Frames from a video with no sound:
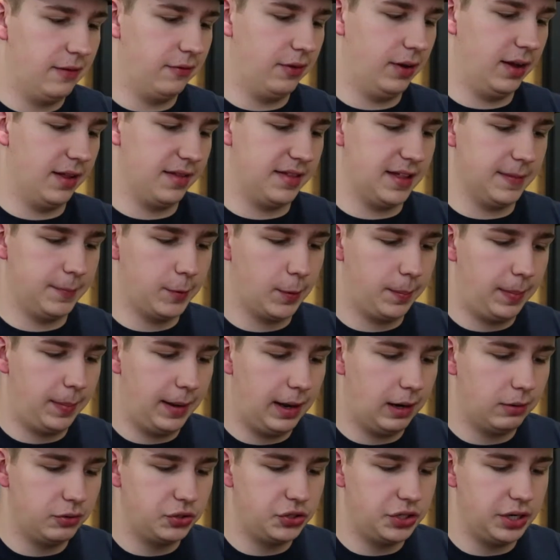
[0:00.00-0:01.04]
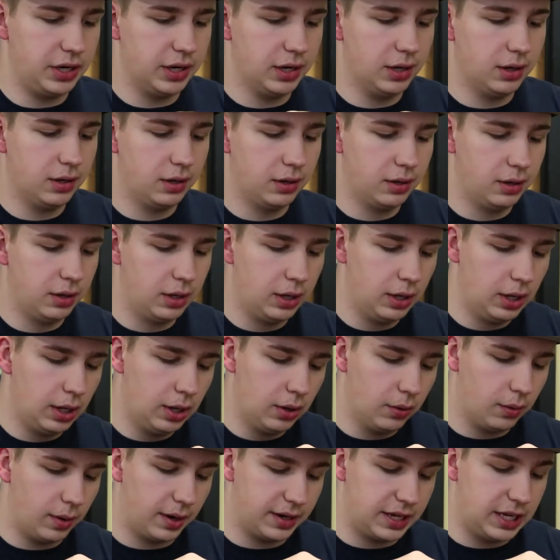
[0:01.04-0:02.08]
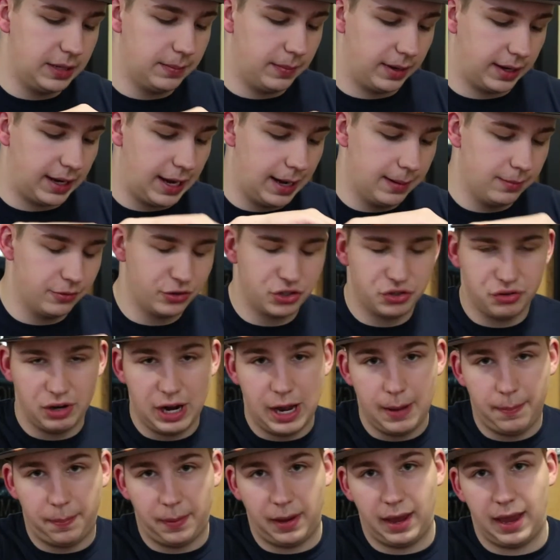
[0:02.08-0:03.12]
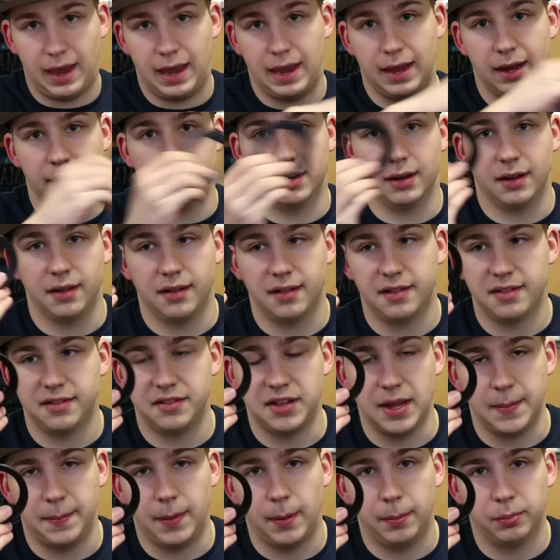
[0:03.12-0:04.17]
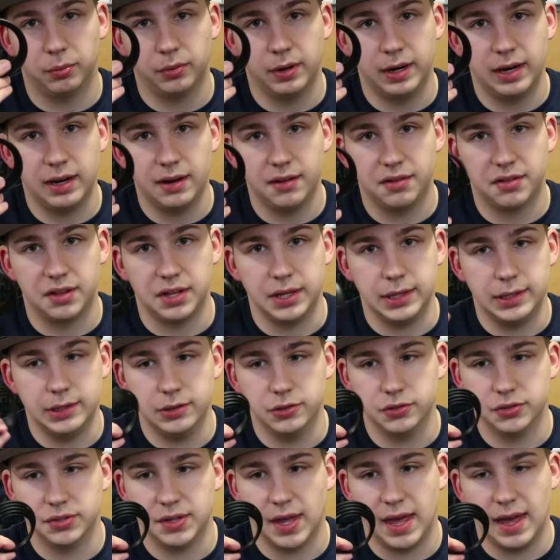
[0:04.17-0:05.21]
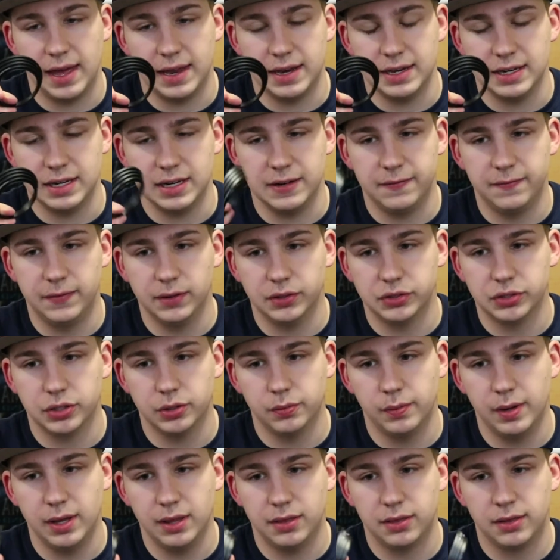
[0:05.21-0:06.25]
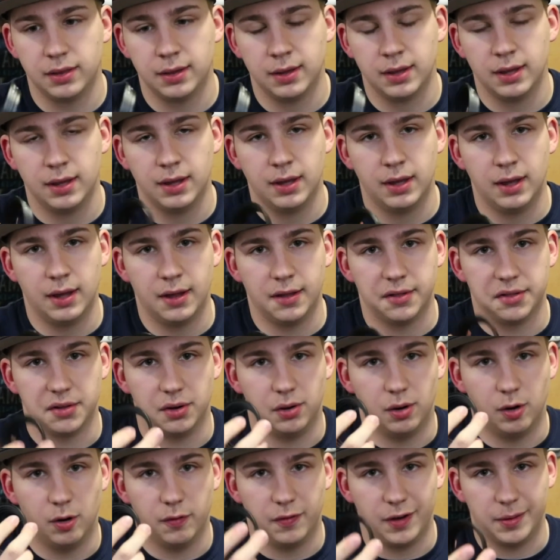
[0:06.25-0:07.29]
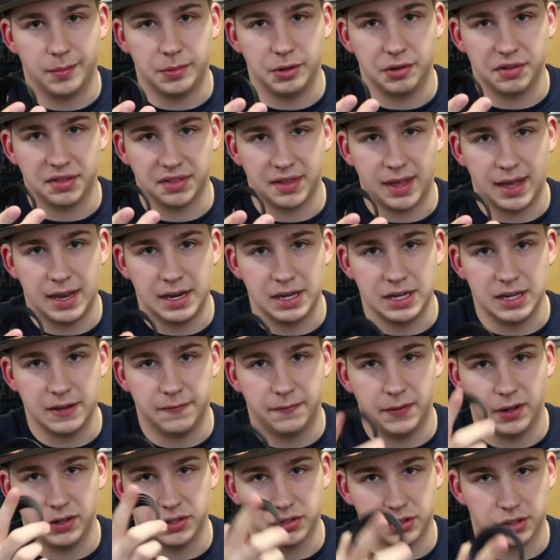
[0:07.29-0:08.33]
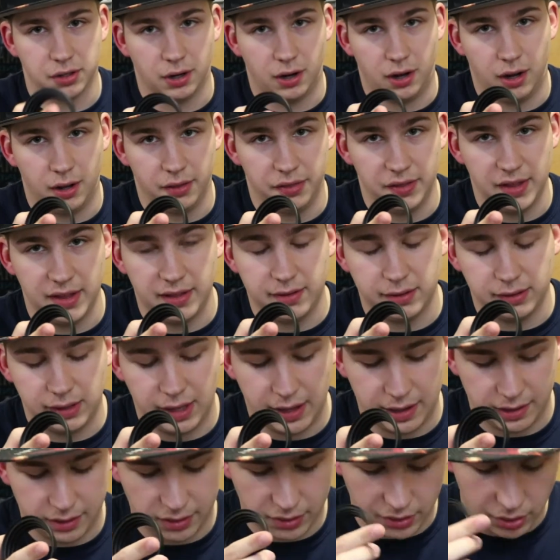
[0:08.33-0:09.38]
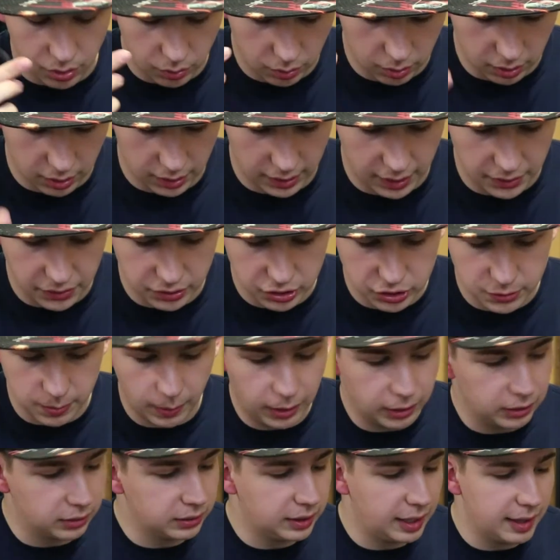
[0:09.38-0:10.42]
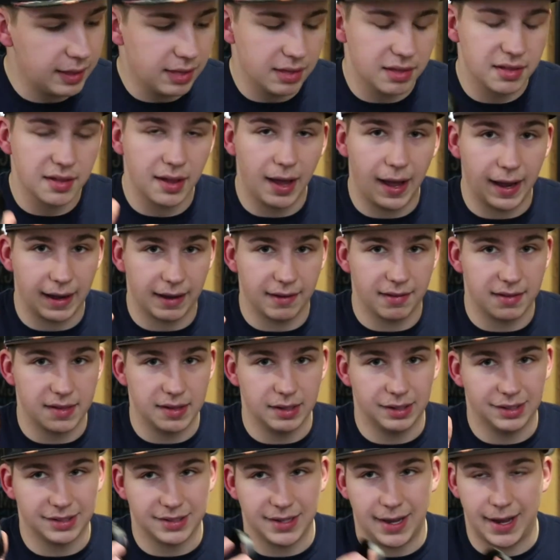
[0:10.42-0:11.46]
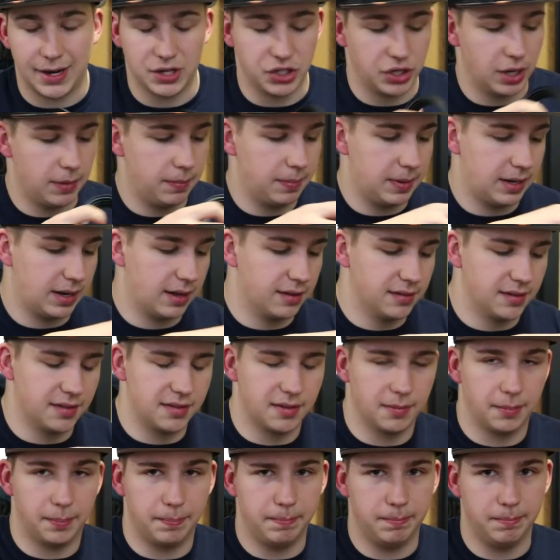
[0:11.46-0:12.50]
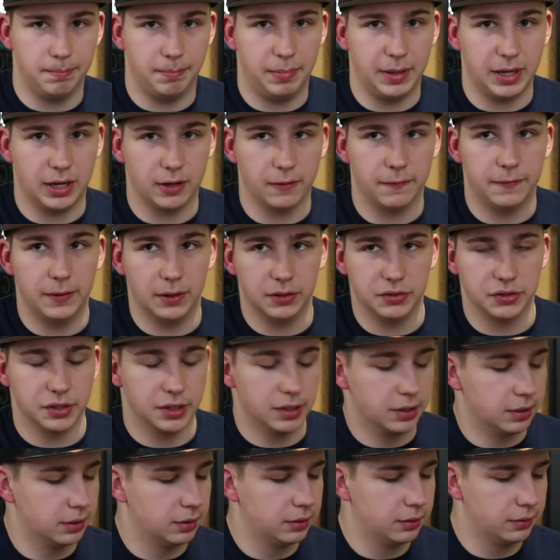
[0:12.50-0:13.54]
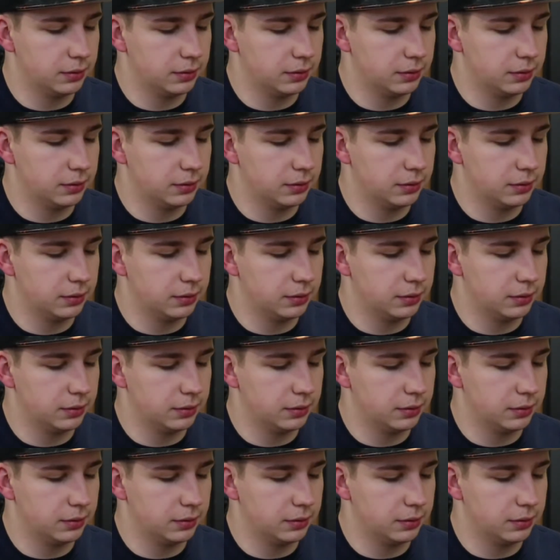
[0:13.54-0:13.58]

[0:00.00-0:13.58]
have a zipper pouch here where I keep my camera strap and step-up rings to use the N D filter with. So if I'm using the N D filter on this lens or another smaller lens, I can still attach it because it's a bigger filter.